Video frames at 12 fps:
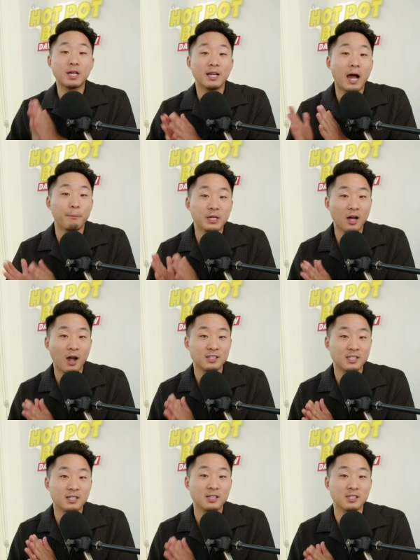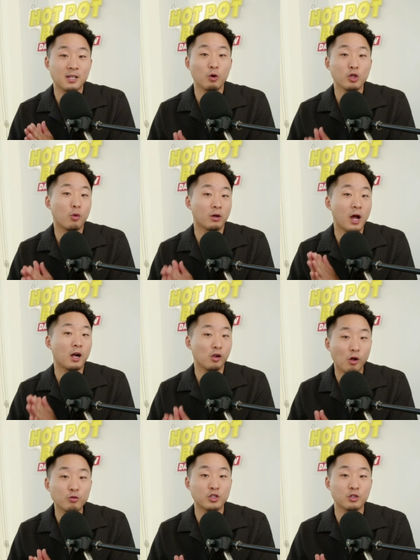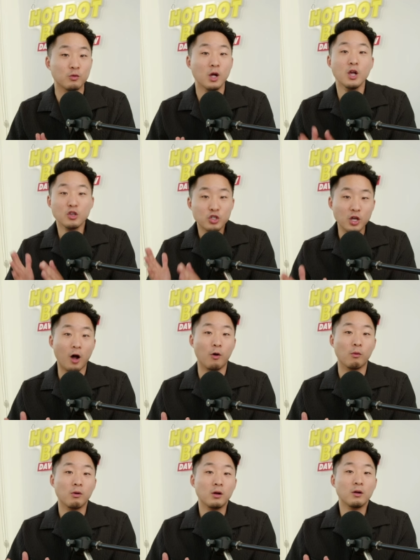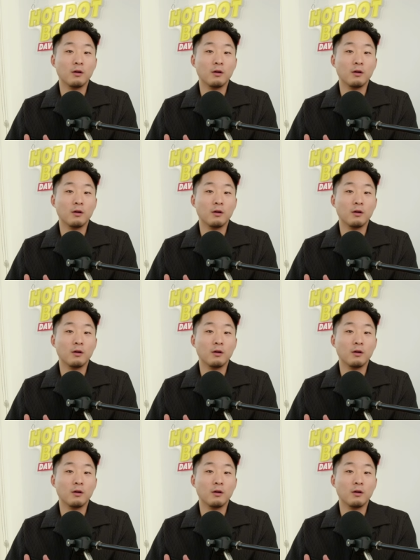cannot be toxic to someone you are not close to. So